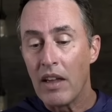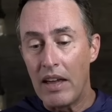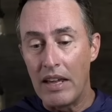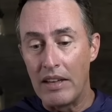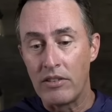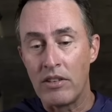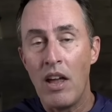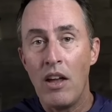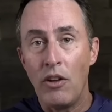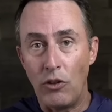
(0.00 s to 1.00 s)
is
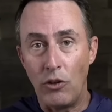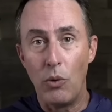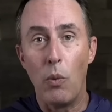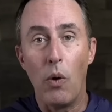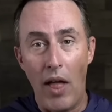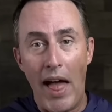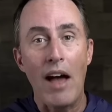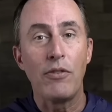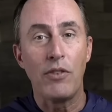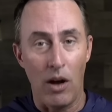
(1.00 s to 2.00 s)
you will
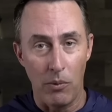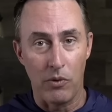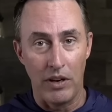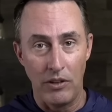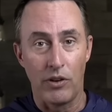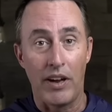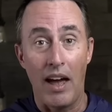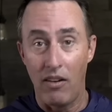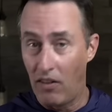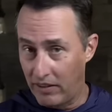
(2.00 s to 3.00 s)
have to upgrade your
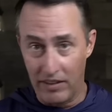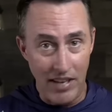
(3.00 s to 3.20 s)
catalog. This